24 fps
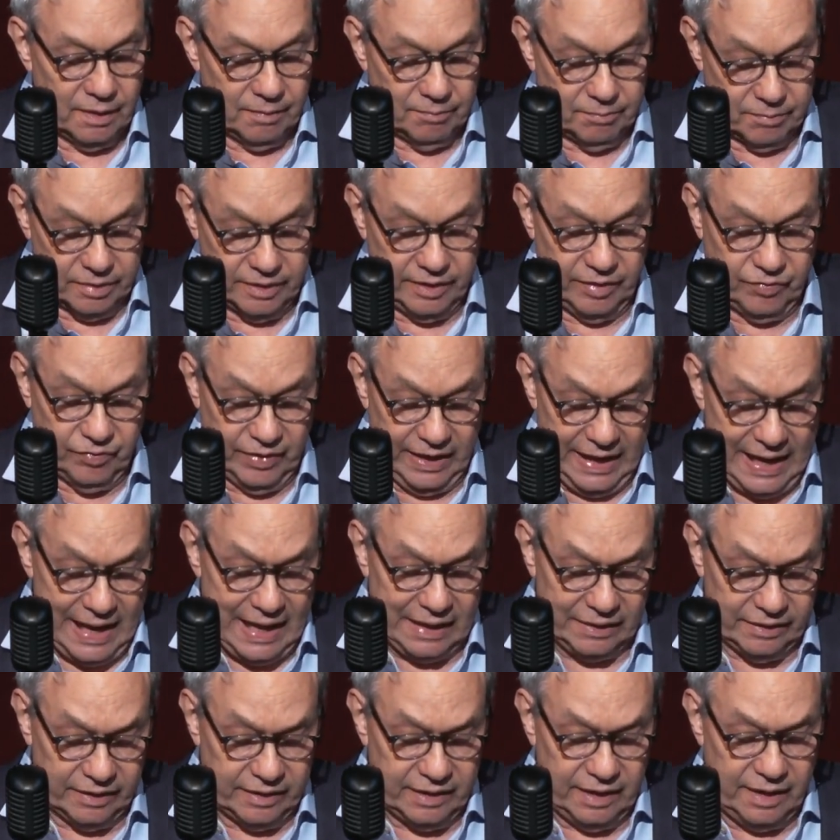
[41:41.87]
But in
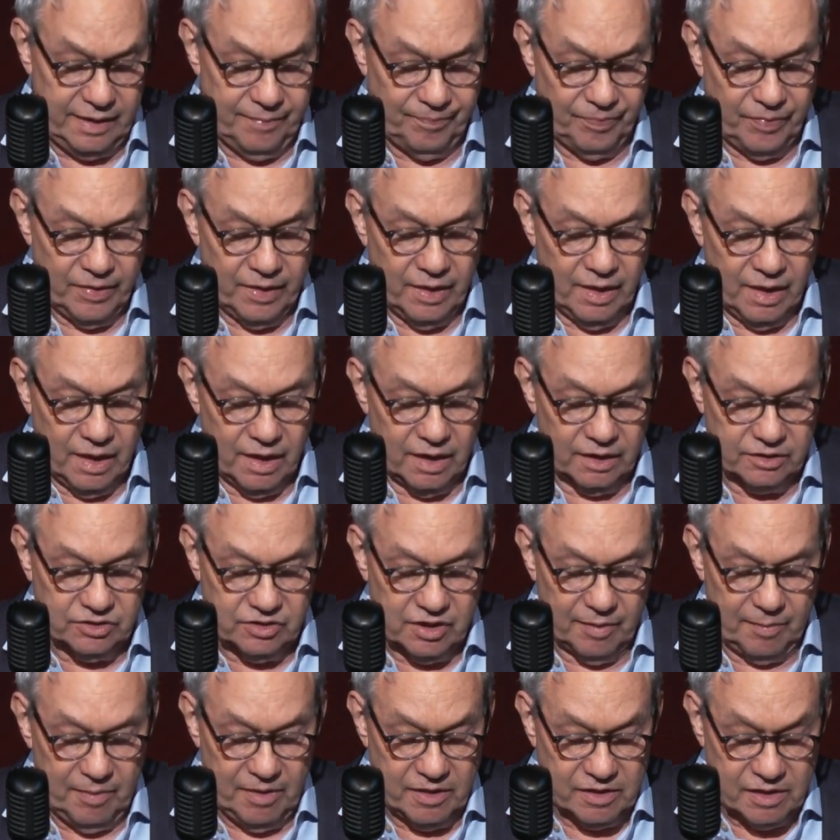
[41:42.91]
reality, a
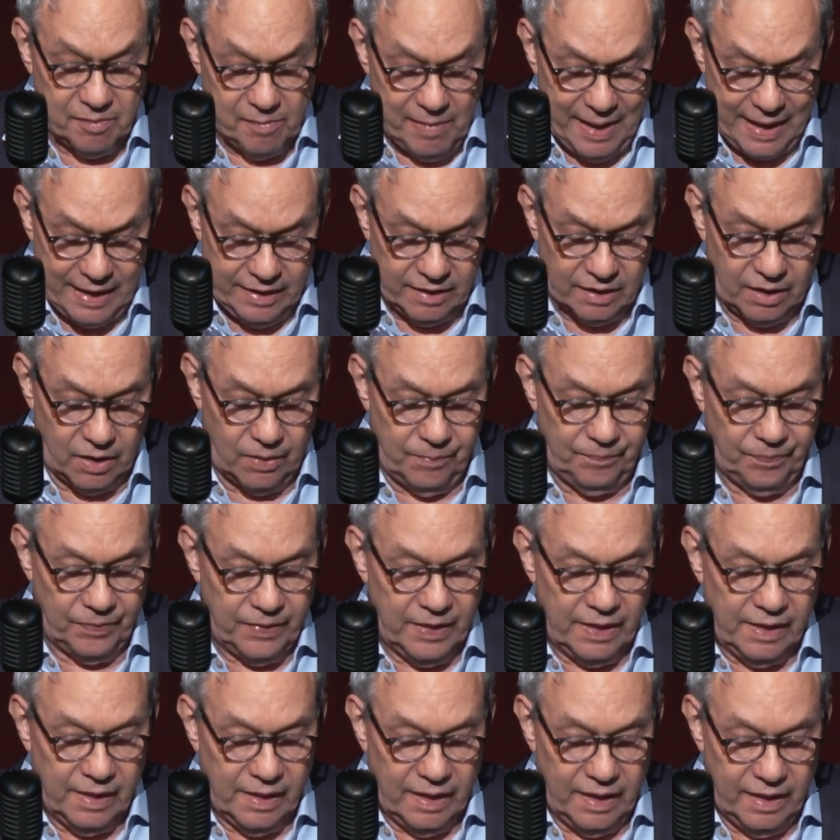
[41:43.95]
tomato
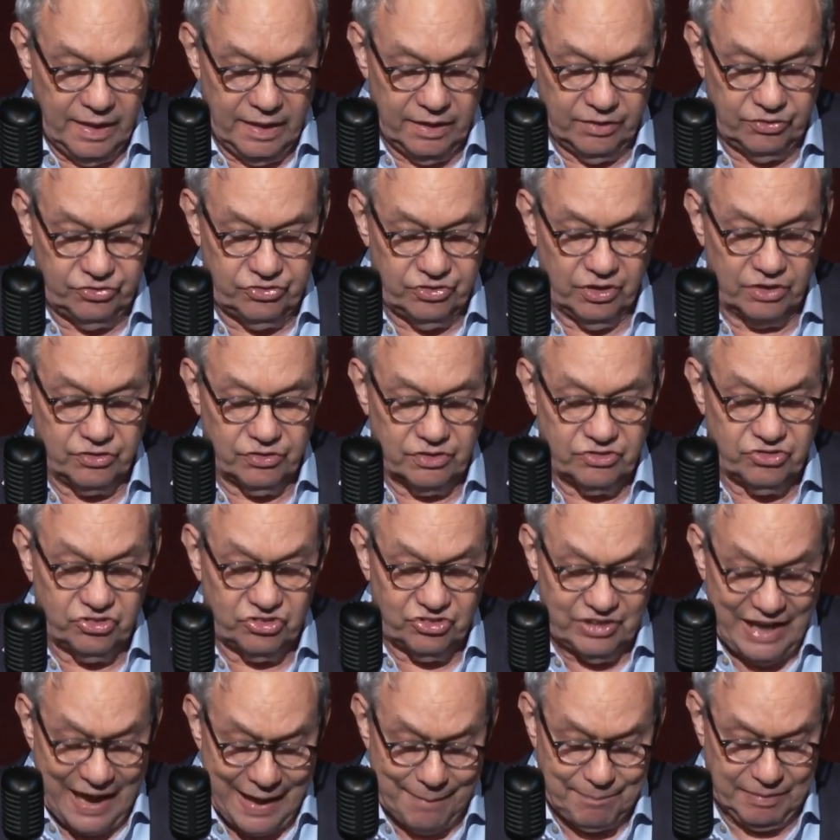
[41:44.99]
is
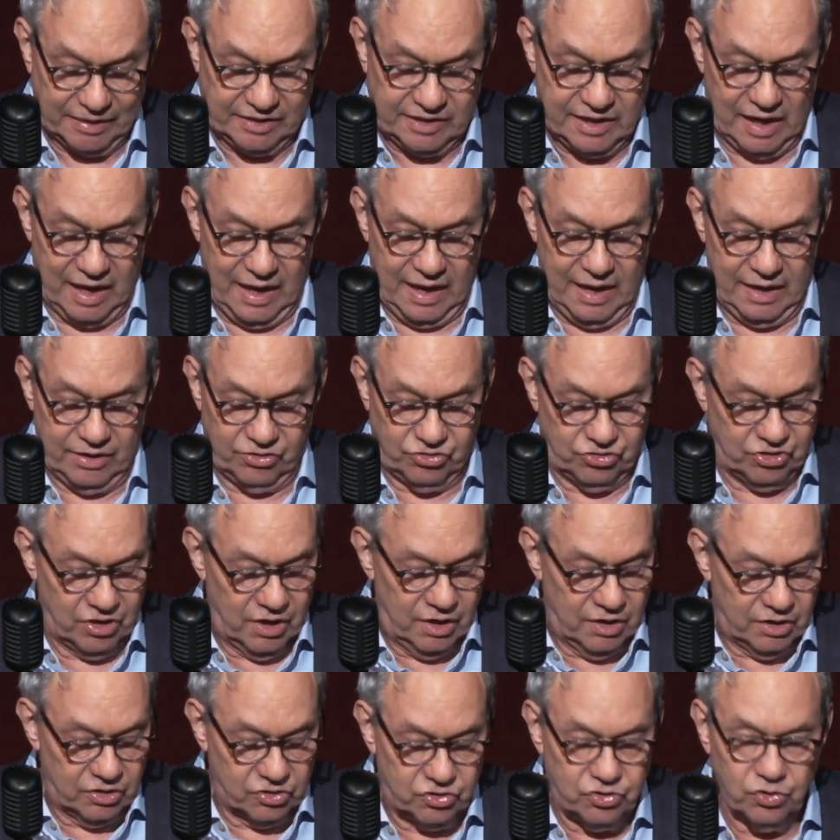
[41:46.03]
sabotage
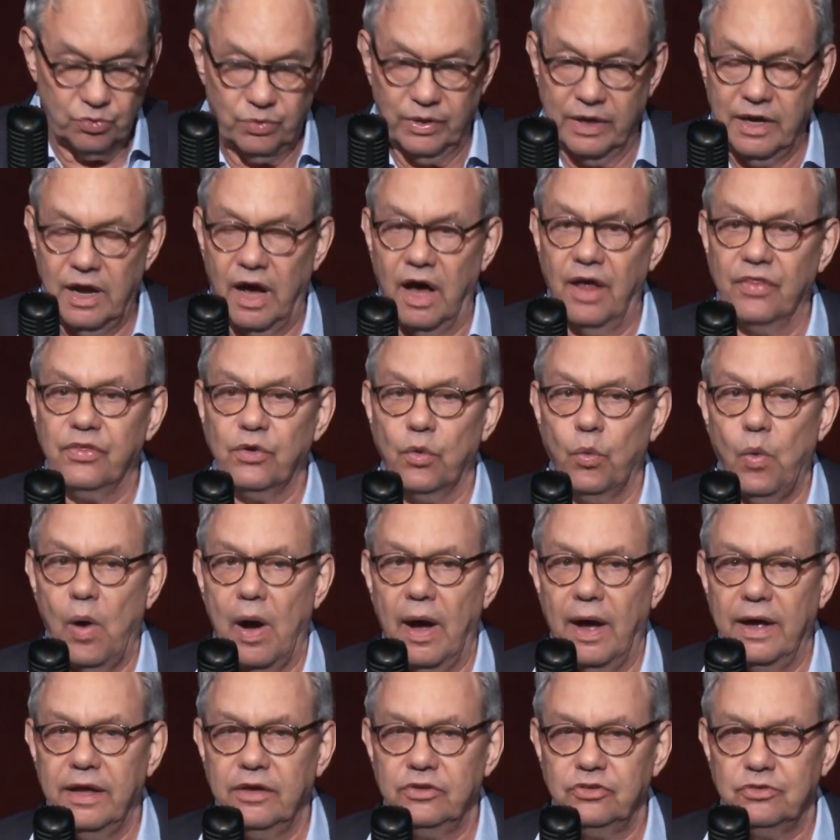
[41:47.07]
to an
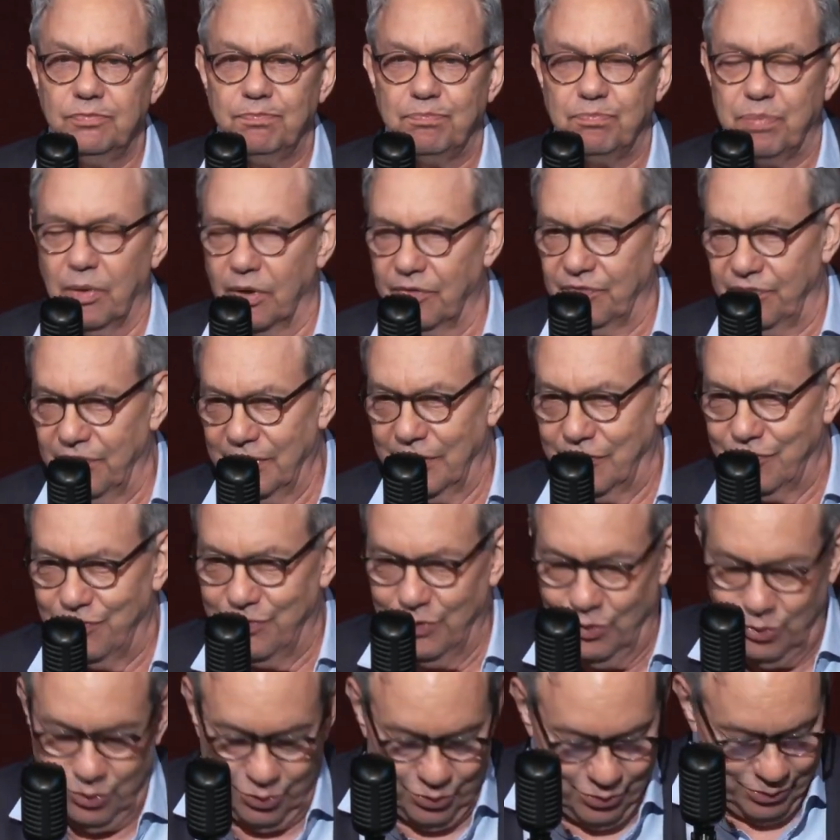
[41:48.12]
otherwise perfect
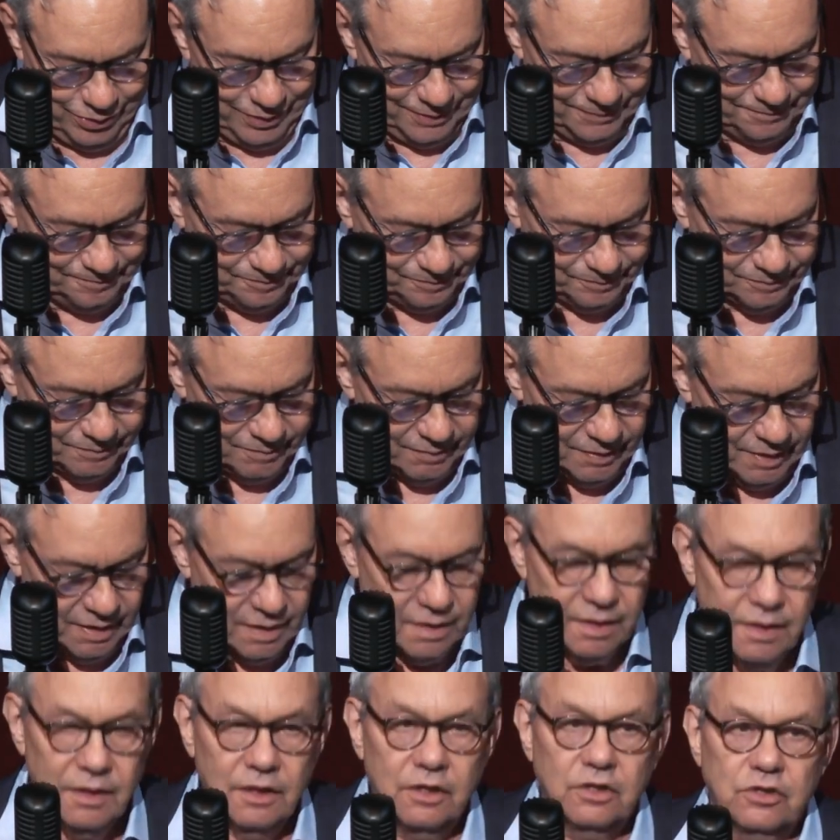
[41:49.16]
food.
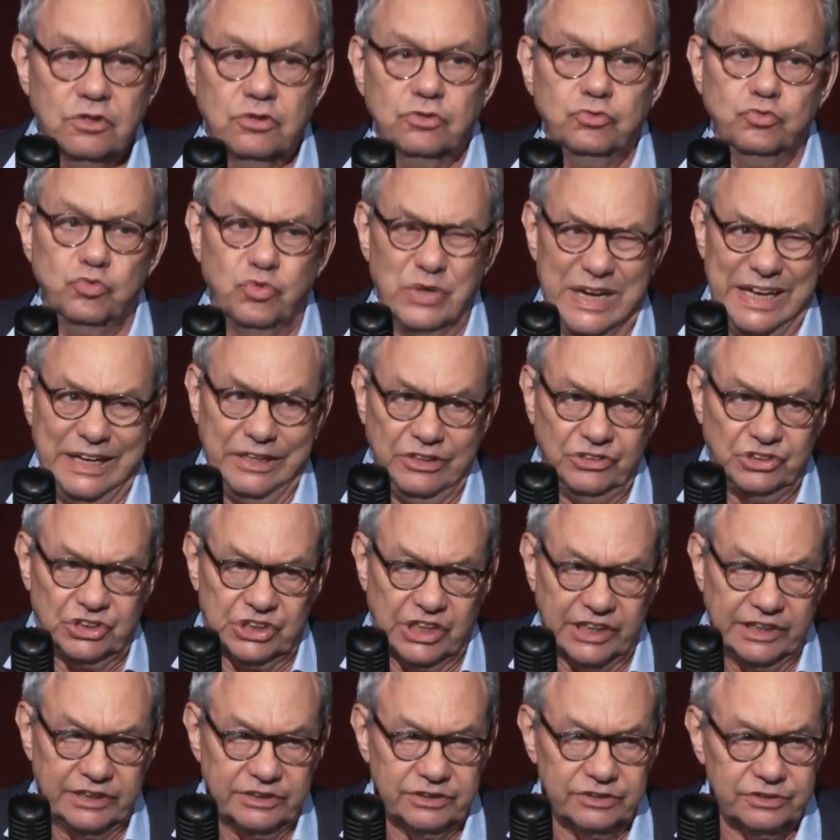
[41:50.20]

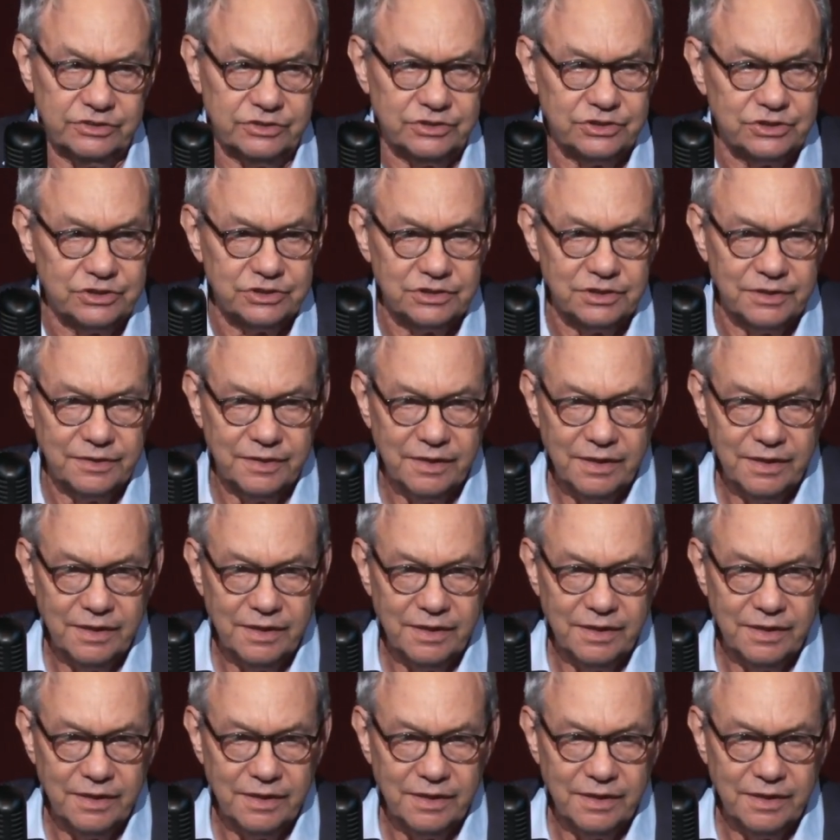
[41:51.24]
Reasons.